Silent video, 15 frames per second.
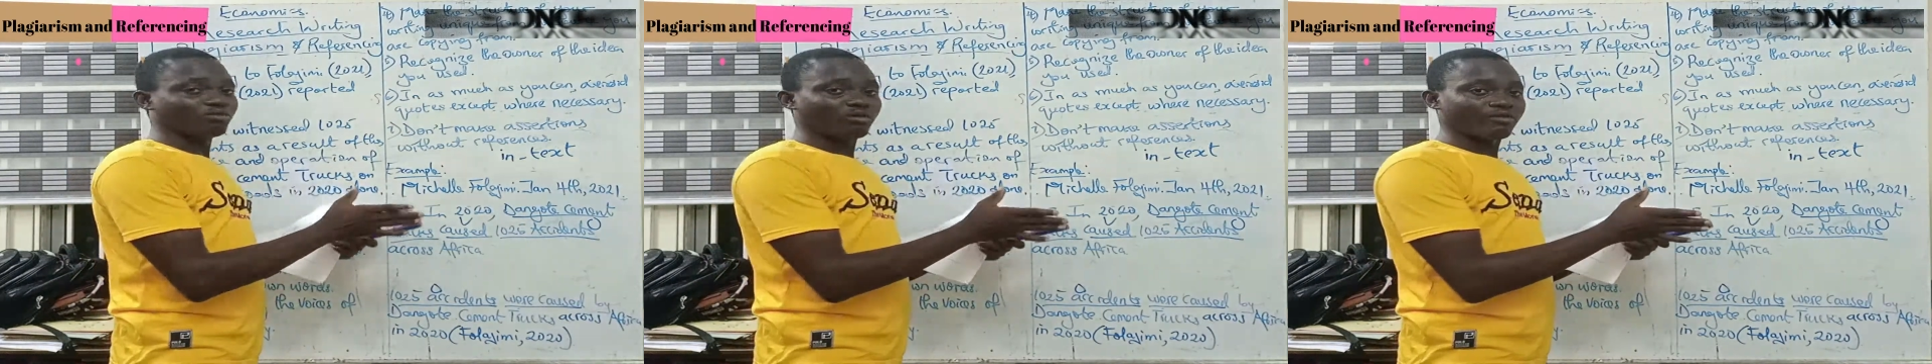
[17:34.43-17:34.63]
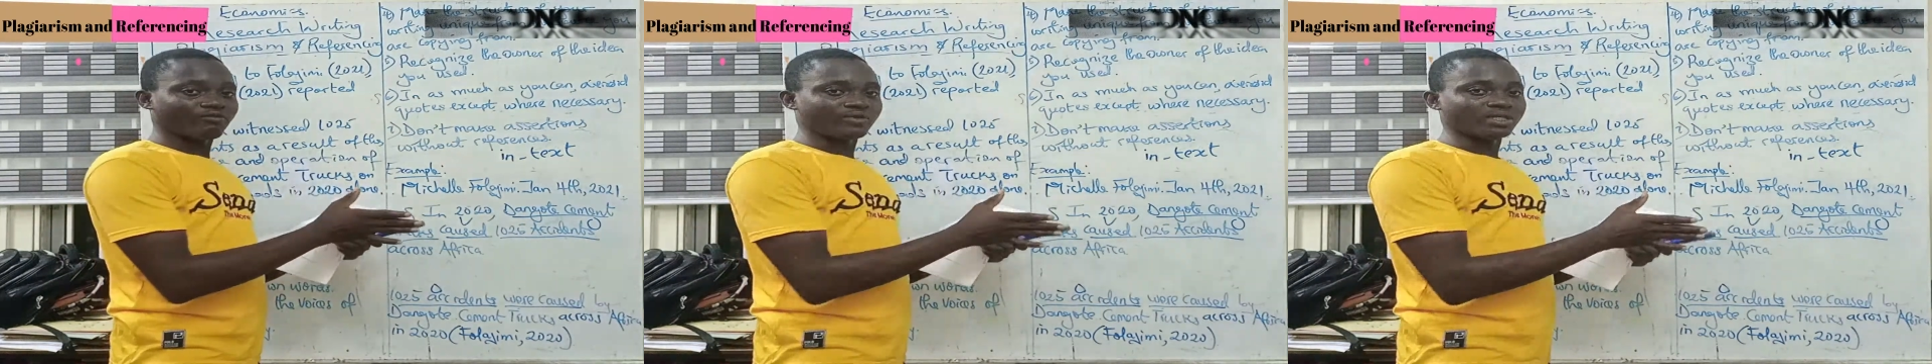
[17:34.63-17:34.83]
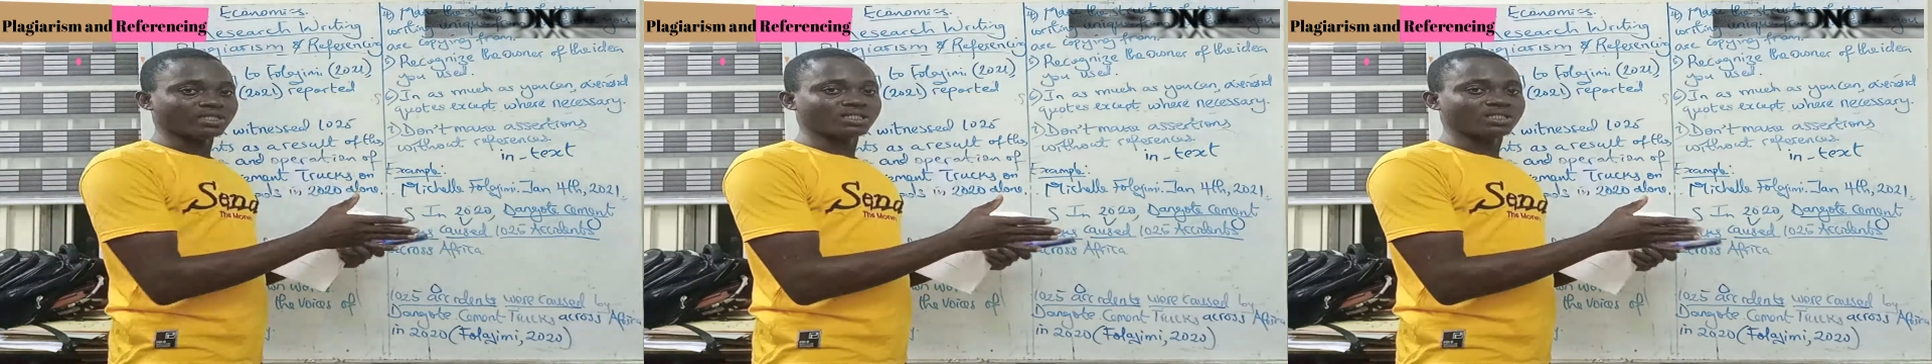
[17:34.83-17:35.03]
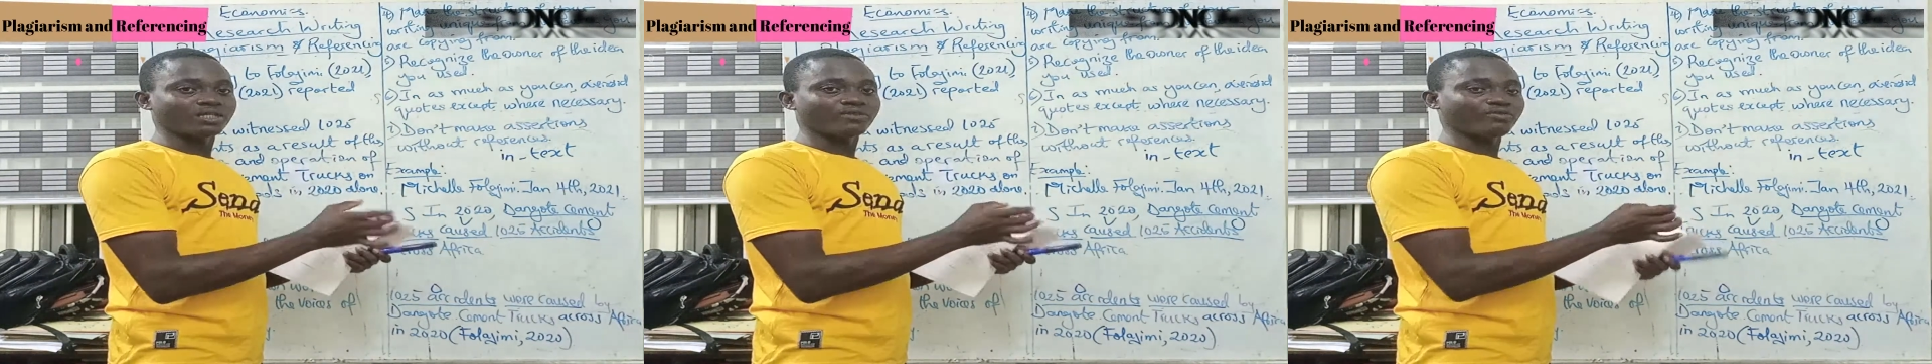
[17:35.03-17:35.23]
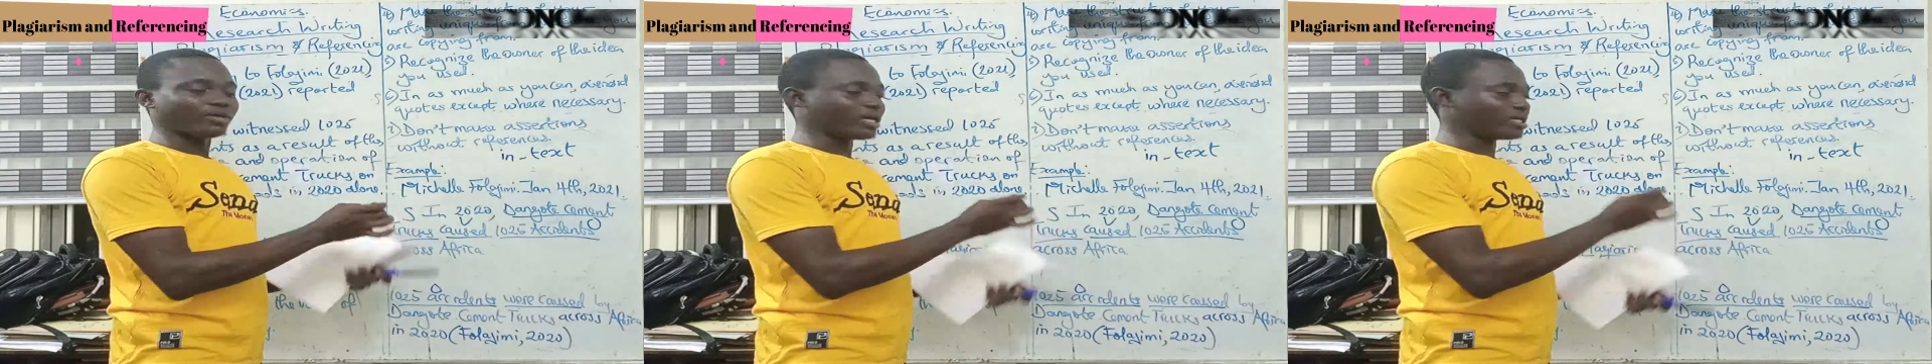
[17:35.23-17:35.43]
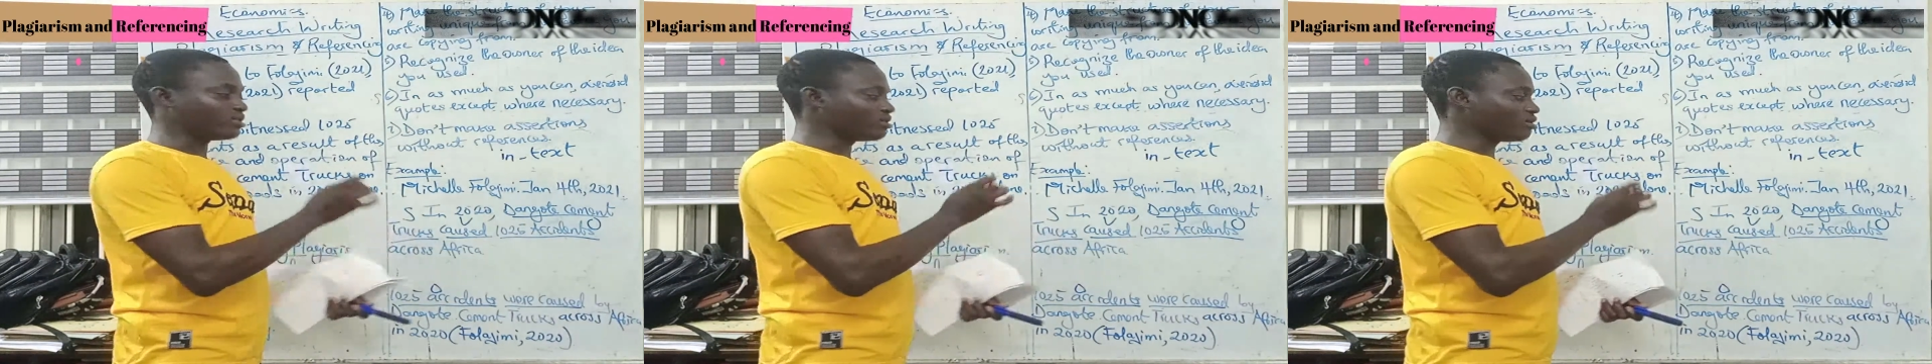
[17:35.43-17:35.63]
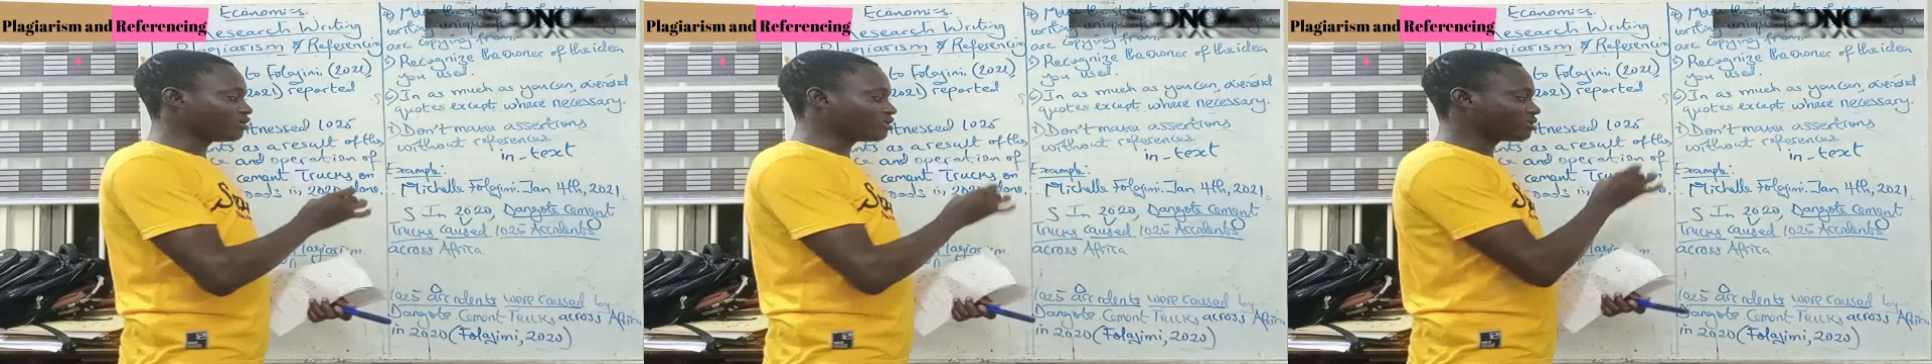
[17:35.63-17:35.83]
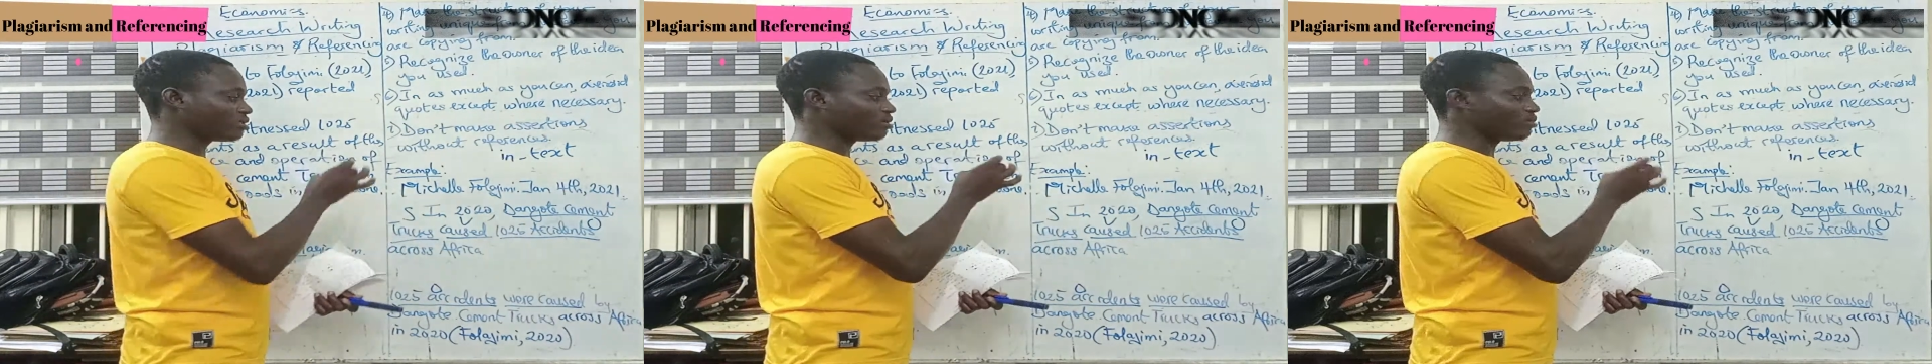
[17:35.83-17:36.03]
reference if you are
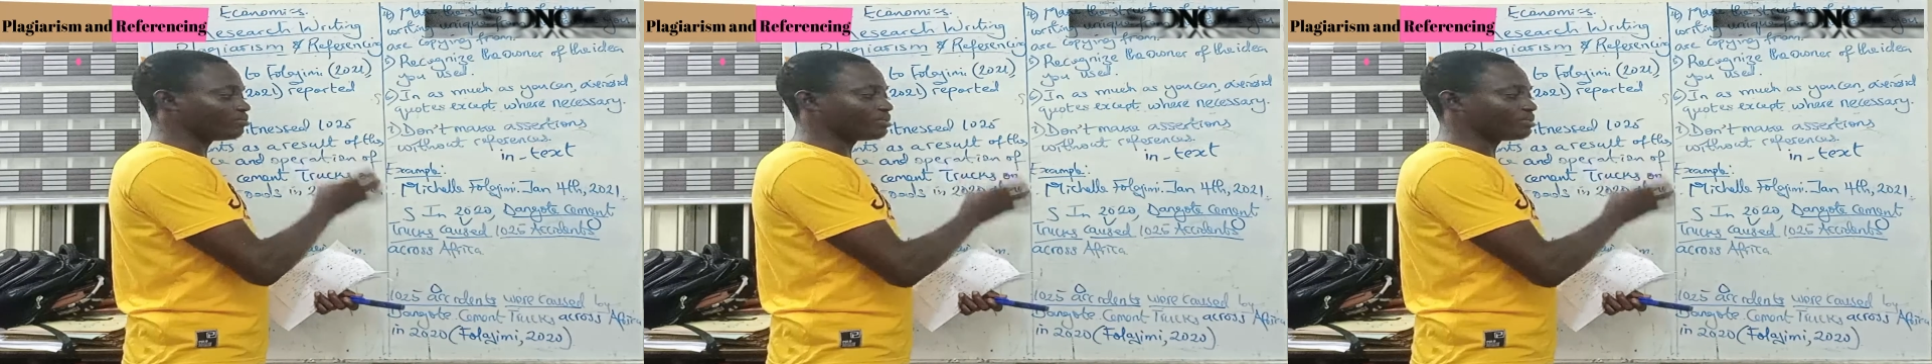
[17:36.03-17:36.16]
just